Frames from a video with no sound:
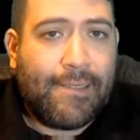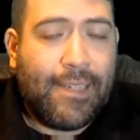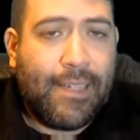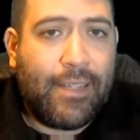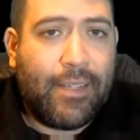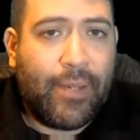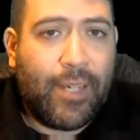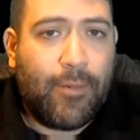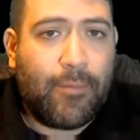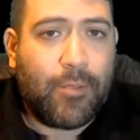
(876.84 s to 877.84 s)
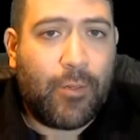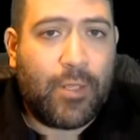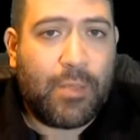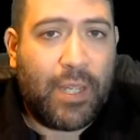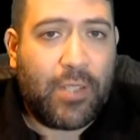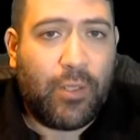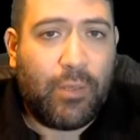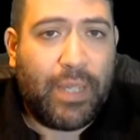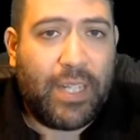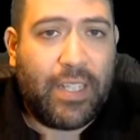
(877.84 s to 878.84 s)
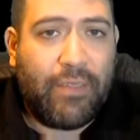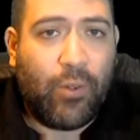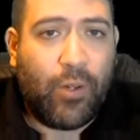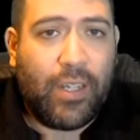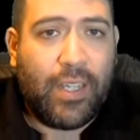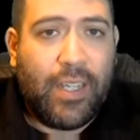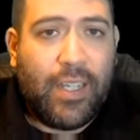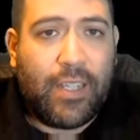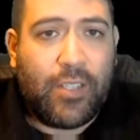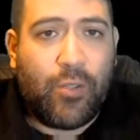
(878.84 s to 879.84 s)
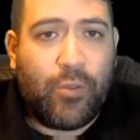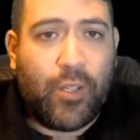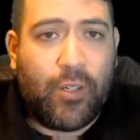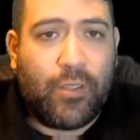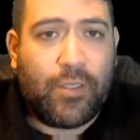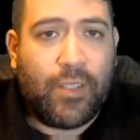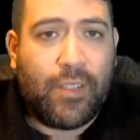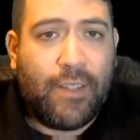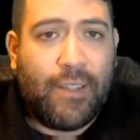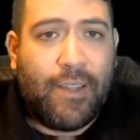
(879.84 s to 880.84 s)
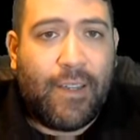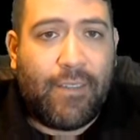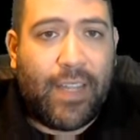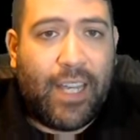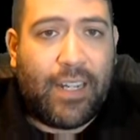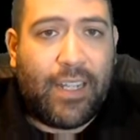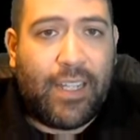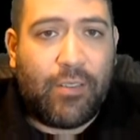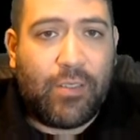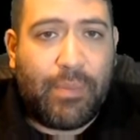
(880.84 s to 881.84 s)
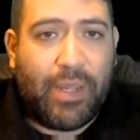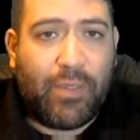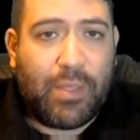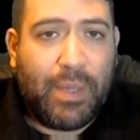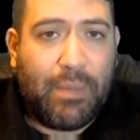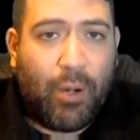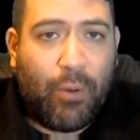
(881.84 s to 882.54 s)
Okay, and there we go. So her special, being T forward, is 2 turns of that. And there's a bit of a speed bar